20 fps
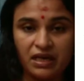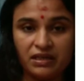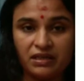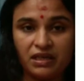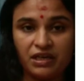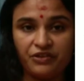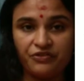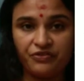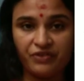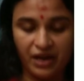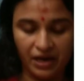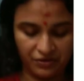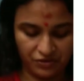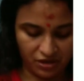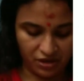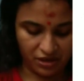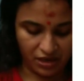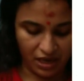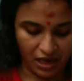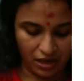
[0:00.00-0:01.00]
and the
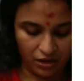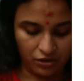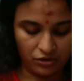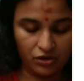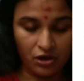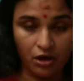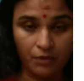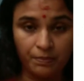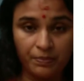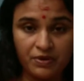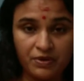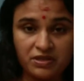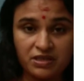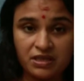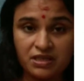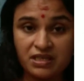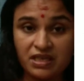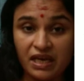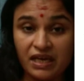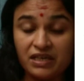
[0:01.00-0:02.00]
refracted ray are on the
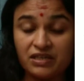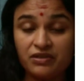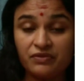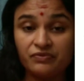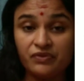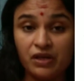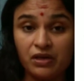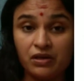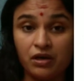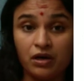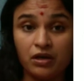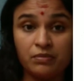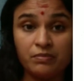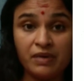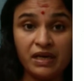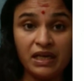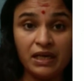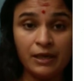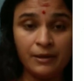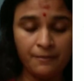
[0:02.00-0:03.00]
opposite sides of the
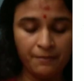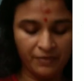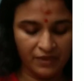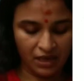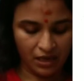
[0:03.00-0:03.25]
normal,